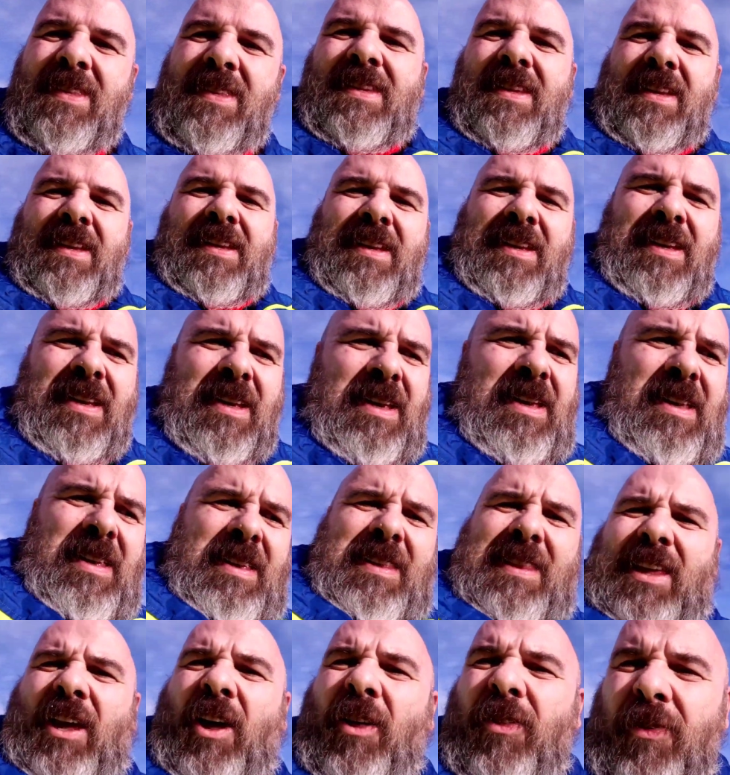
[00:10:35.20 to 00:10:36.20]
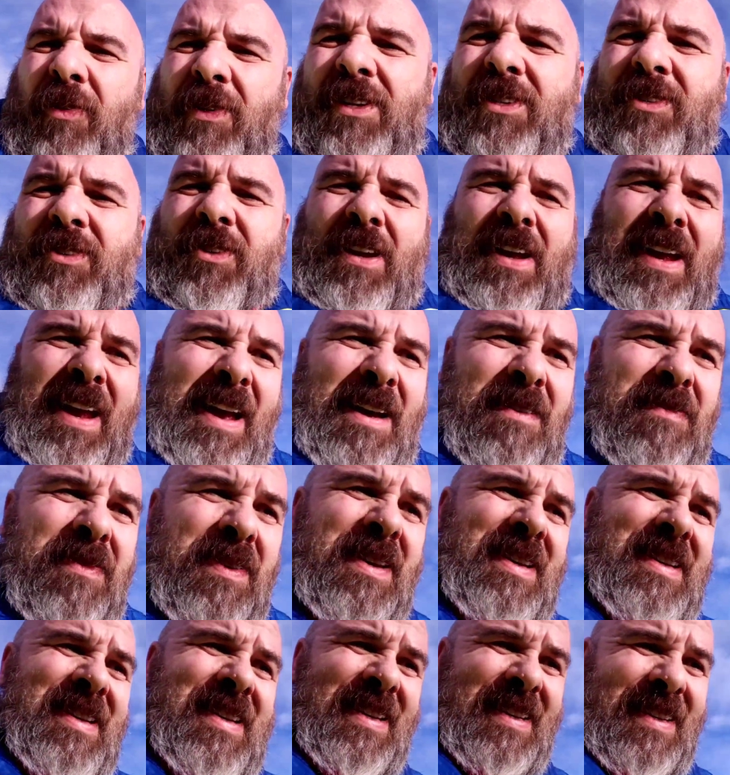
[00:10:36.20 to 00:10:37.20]
calorie burn, so that's why we're
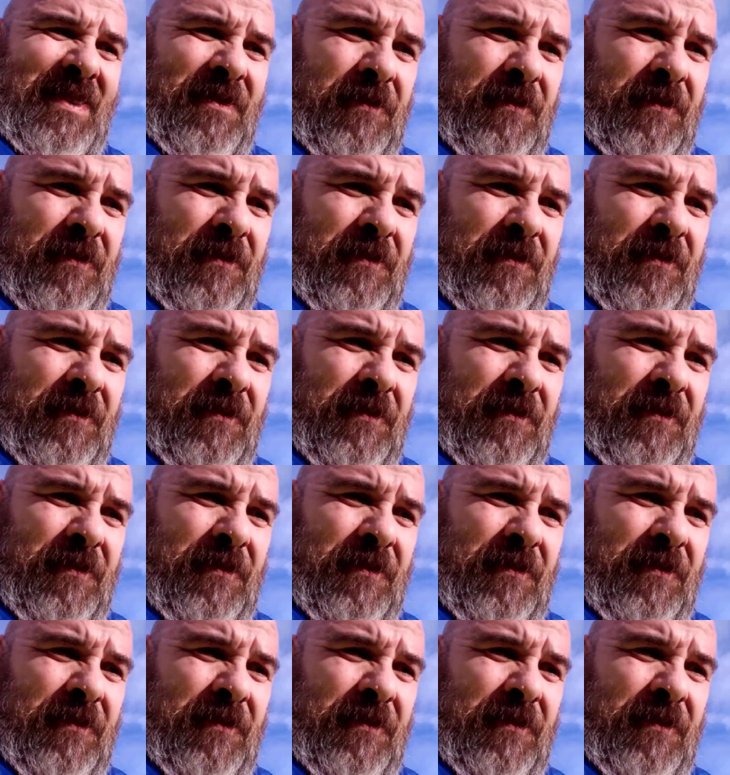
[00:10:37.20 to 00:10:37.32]
doing